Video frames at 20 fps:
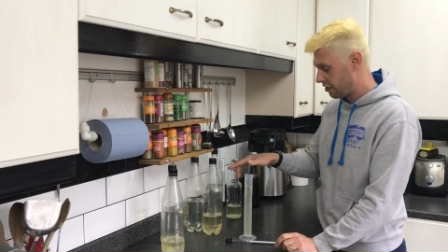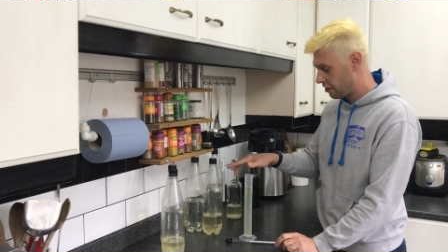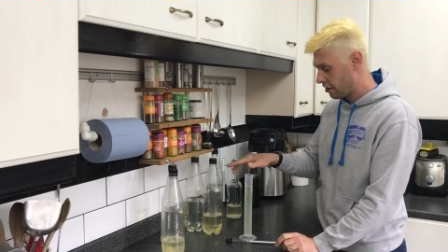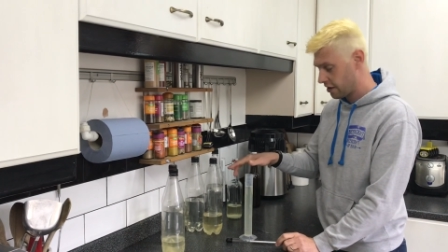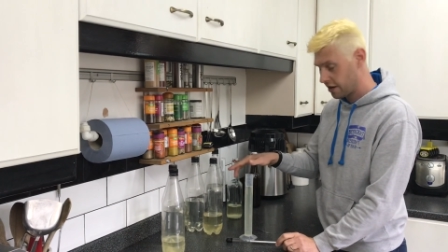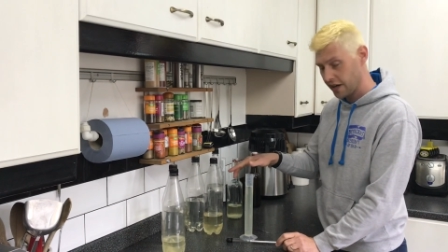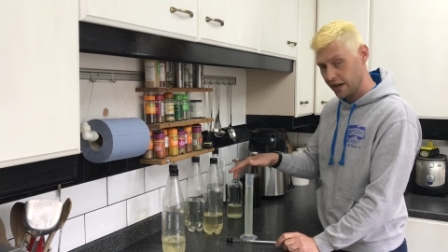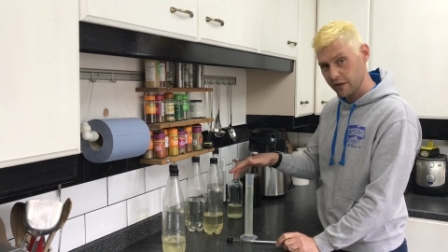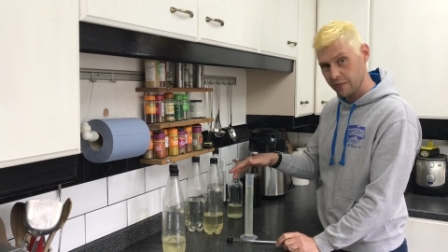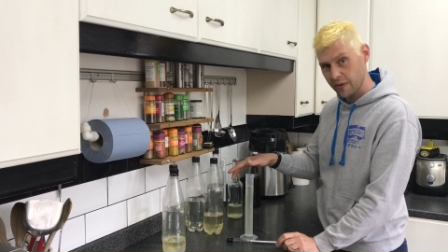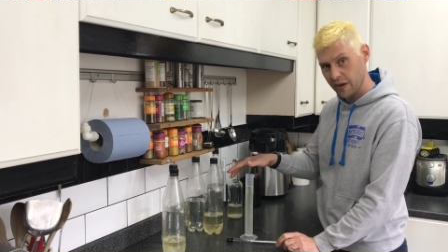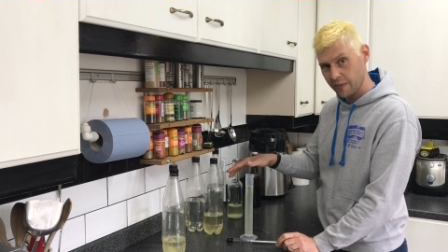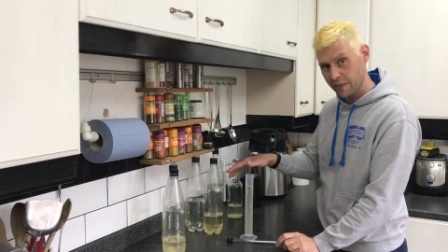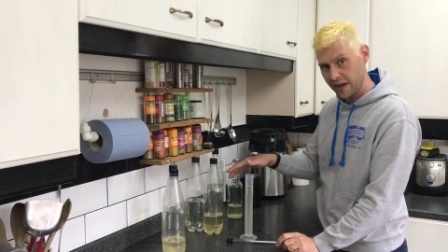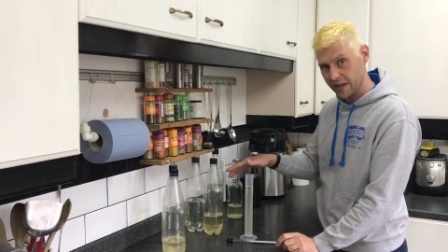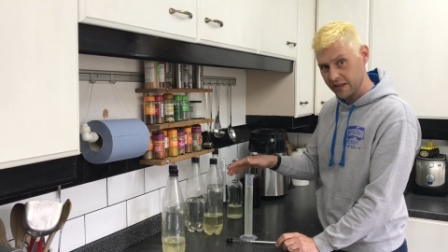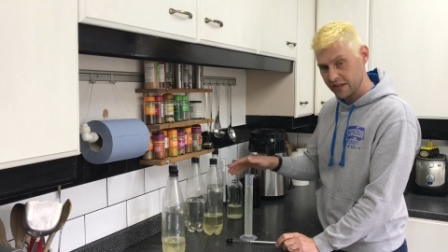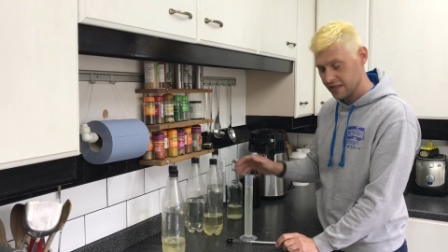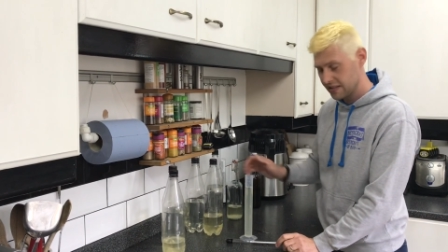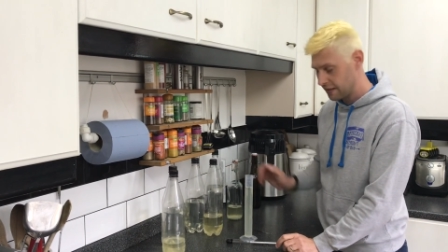are going to be
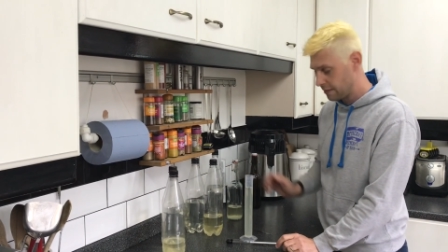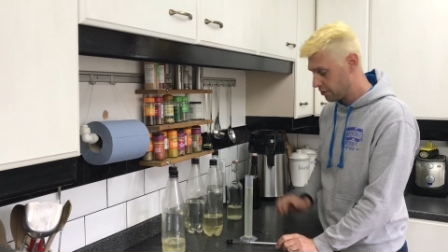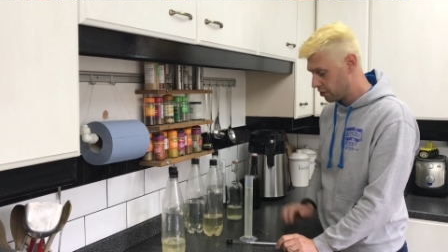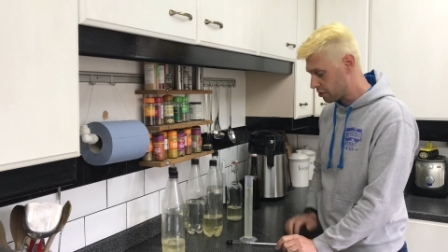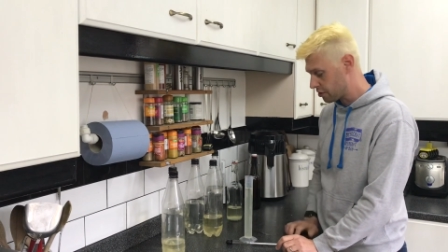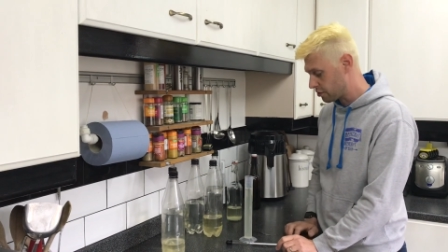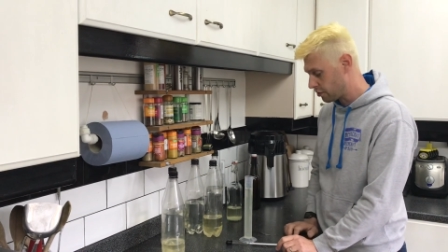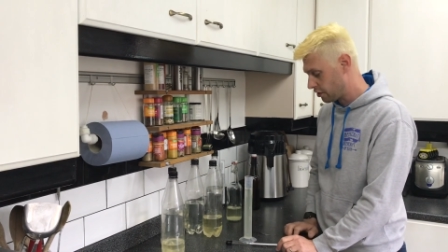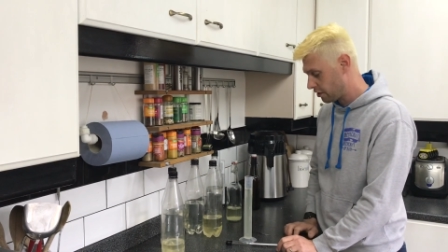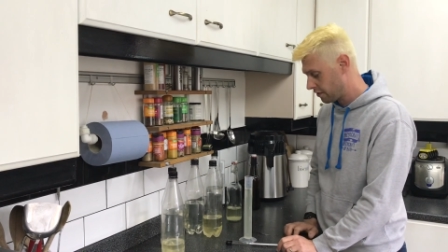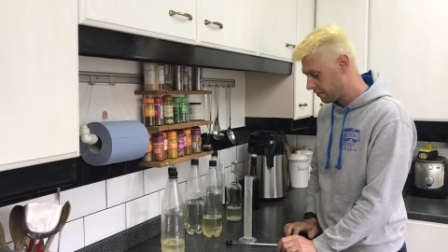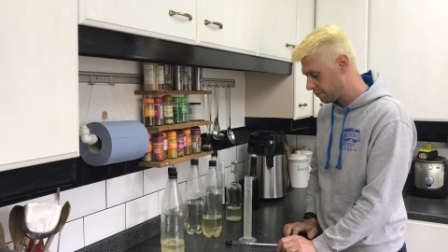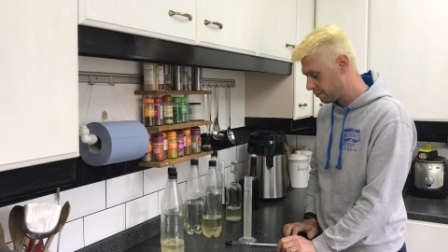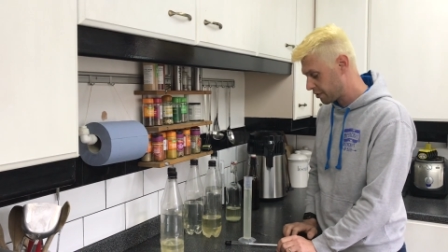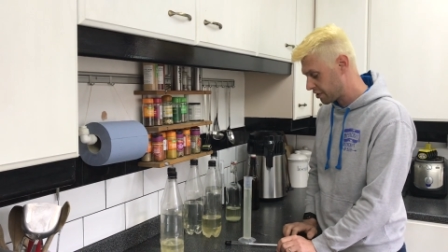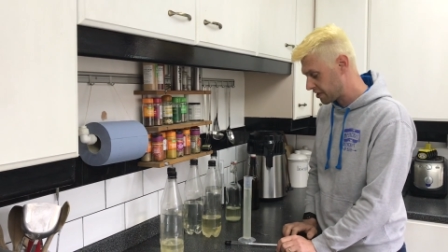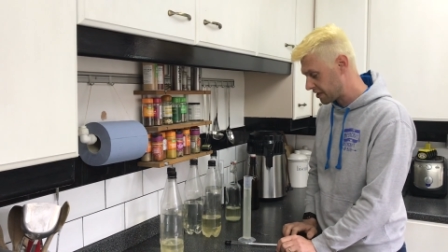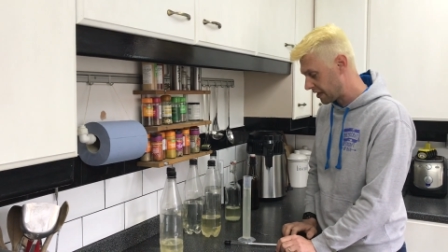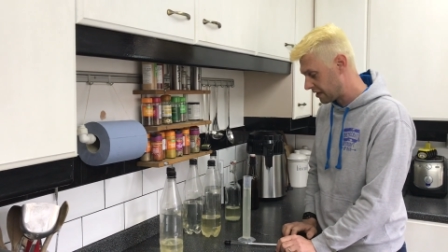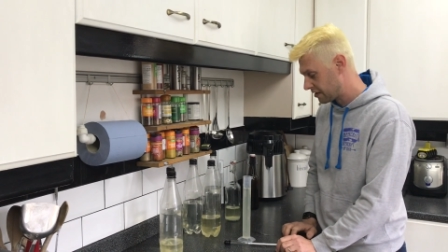about the similar sort of
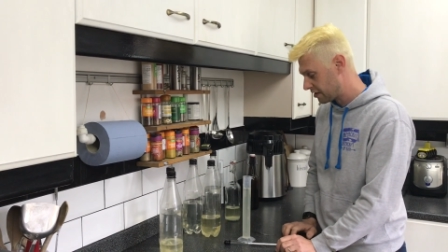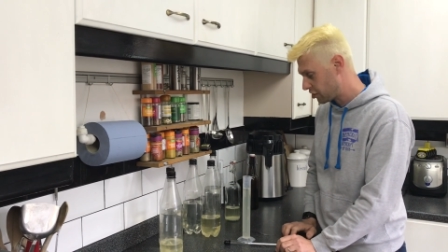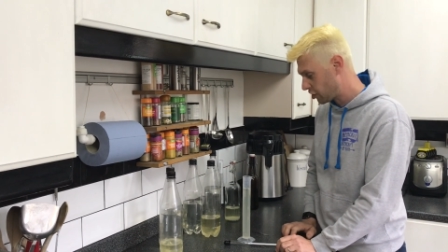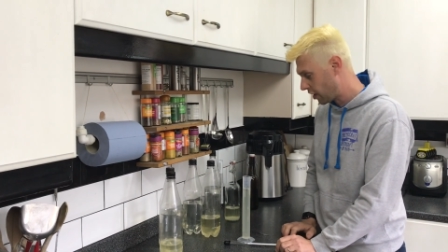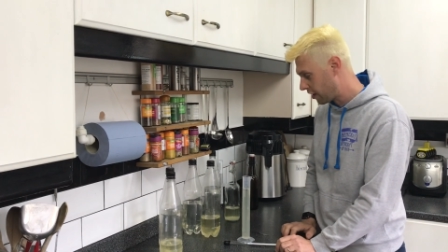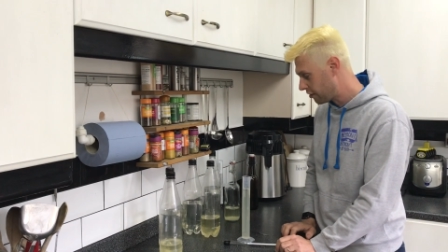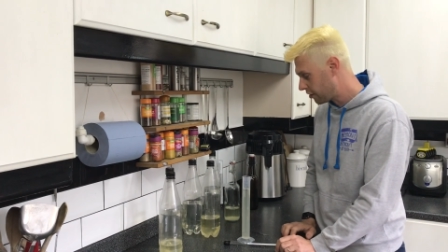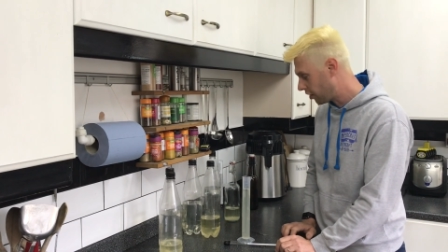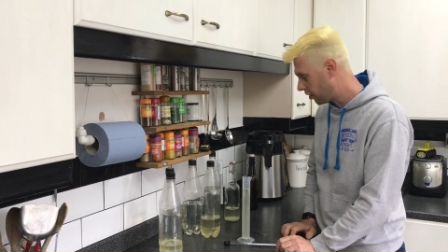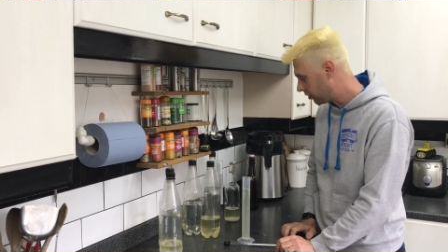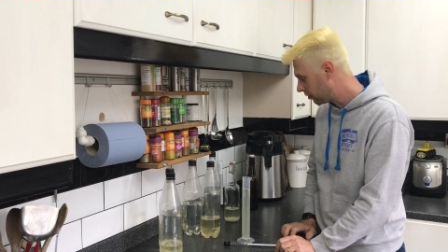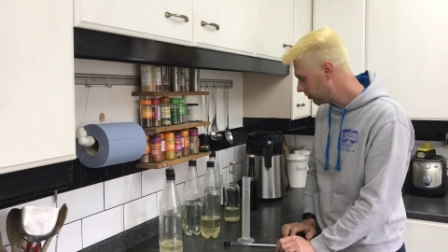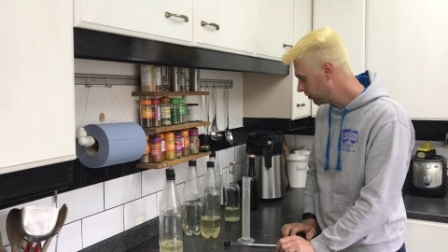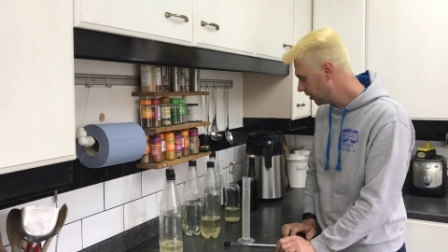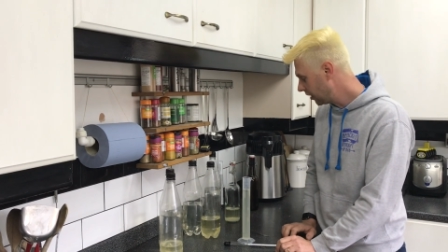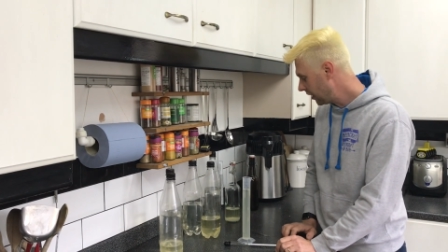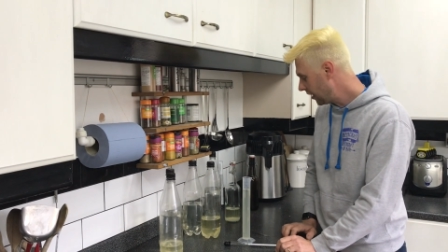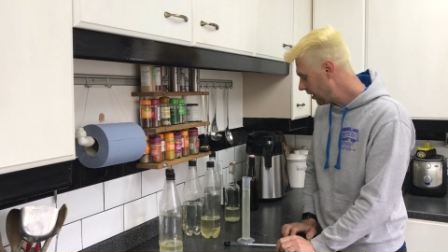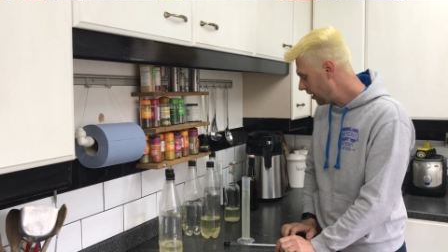percentage alcohol.